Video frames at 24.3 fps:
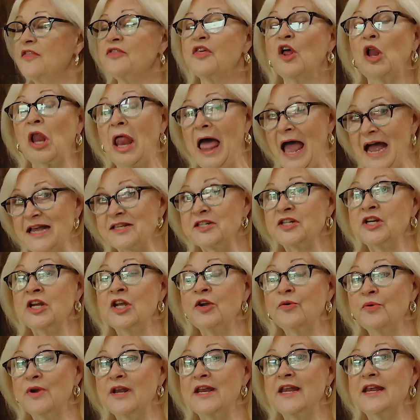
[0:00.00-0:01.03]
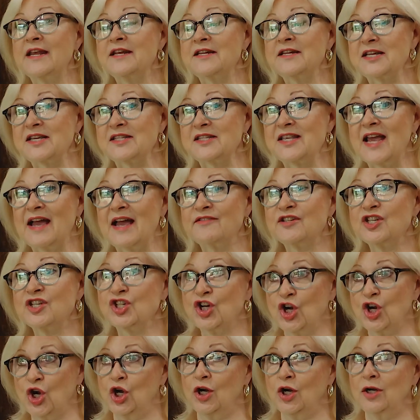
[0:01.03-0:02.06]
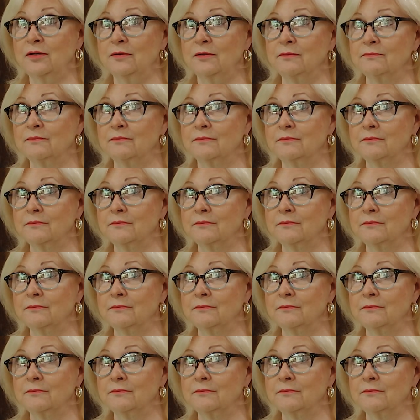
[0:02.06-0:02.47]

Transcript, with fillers: The last ingredient does have sugar,